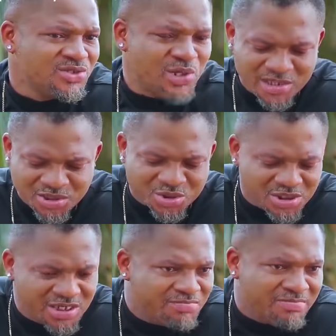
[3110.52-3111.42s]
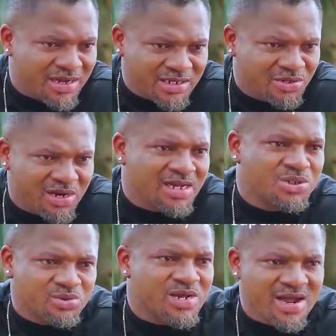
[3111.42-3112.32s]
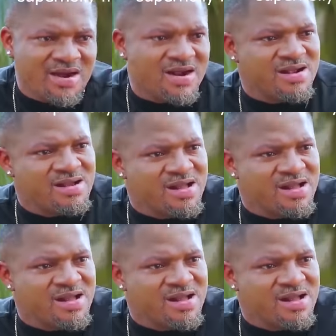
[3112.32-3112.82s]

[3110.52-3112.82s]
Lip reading: So I need to change my dollars to Naira.